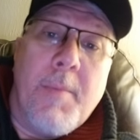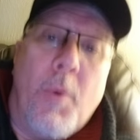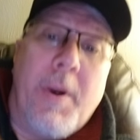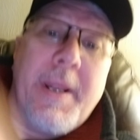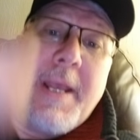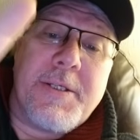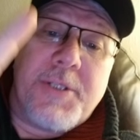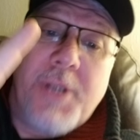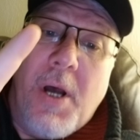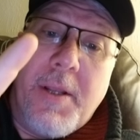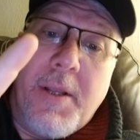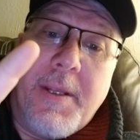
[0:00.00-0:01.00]
So what he has
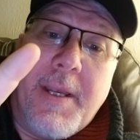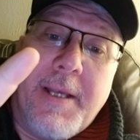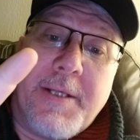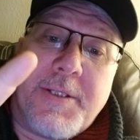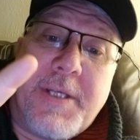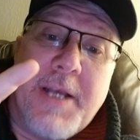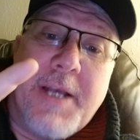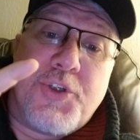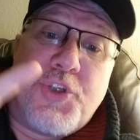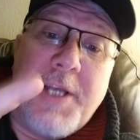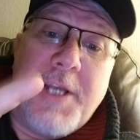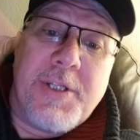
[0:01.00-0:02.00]
done is he has
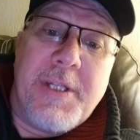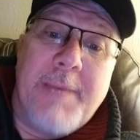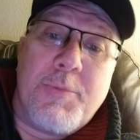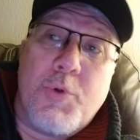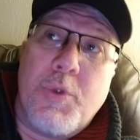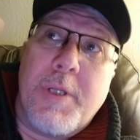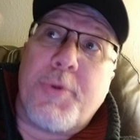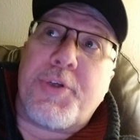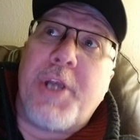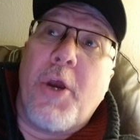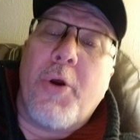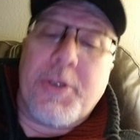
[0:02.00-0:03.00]
changed the name to
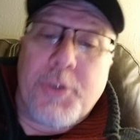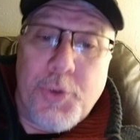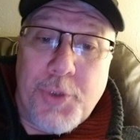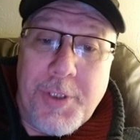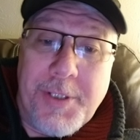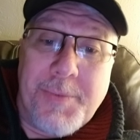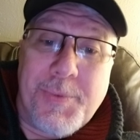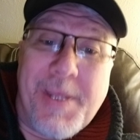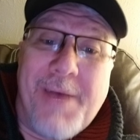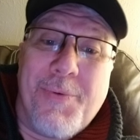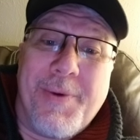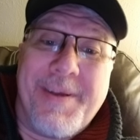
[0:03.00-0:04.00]
Libertarian Socialism.
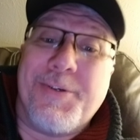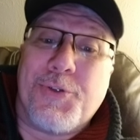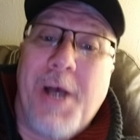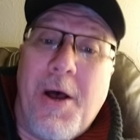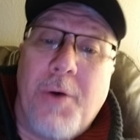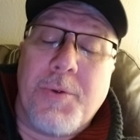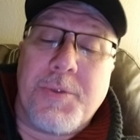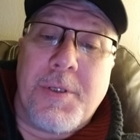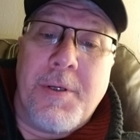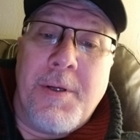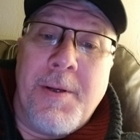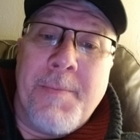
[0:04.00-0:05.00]
That way he sounds
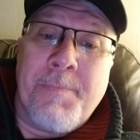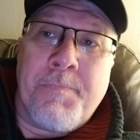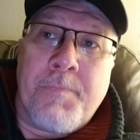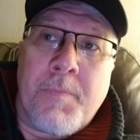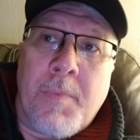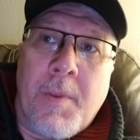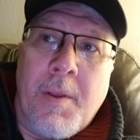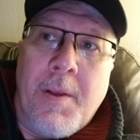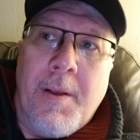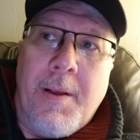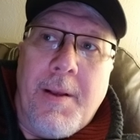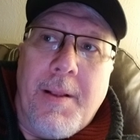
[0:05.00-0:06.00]

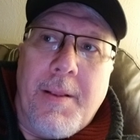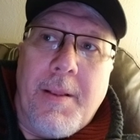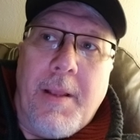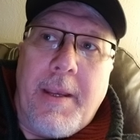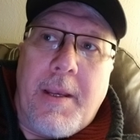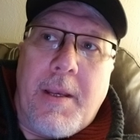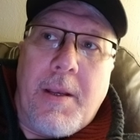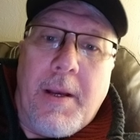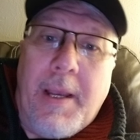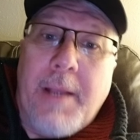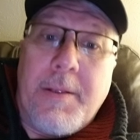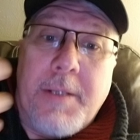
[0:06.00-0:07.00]
like,
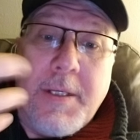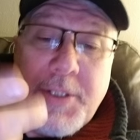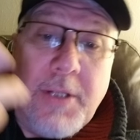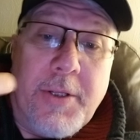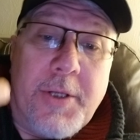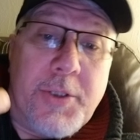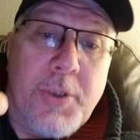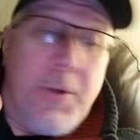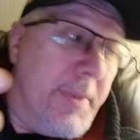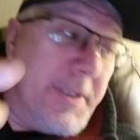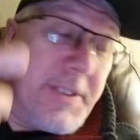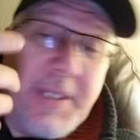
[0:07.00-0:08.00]
again, he's stealing a
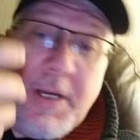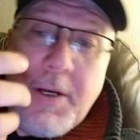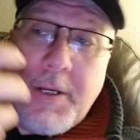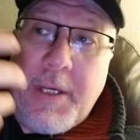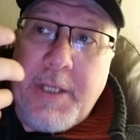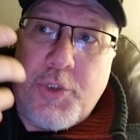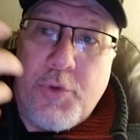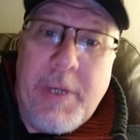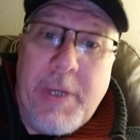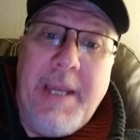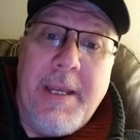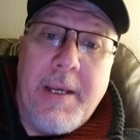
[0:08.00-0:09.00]
term. He's
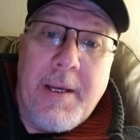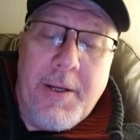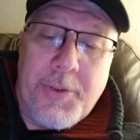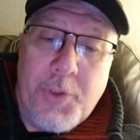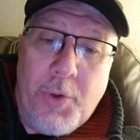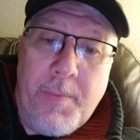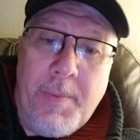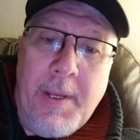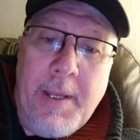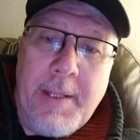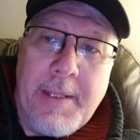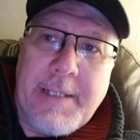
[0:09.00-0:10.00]
creating a term
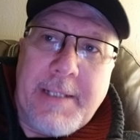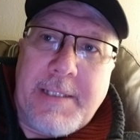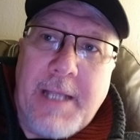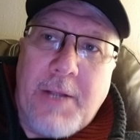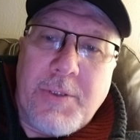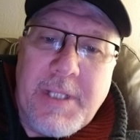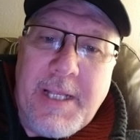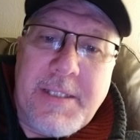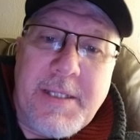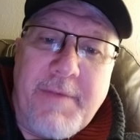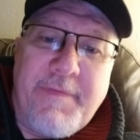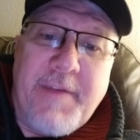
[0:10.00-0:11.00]
that sounds
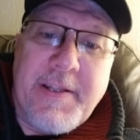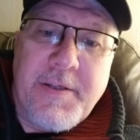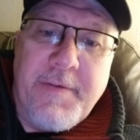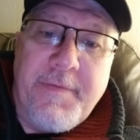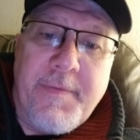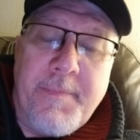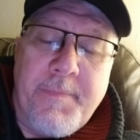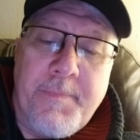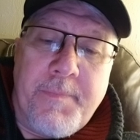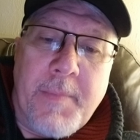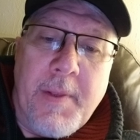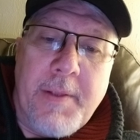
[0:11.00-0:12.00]
less offensive
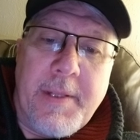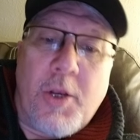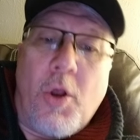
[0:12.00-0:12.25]
than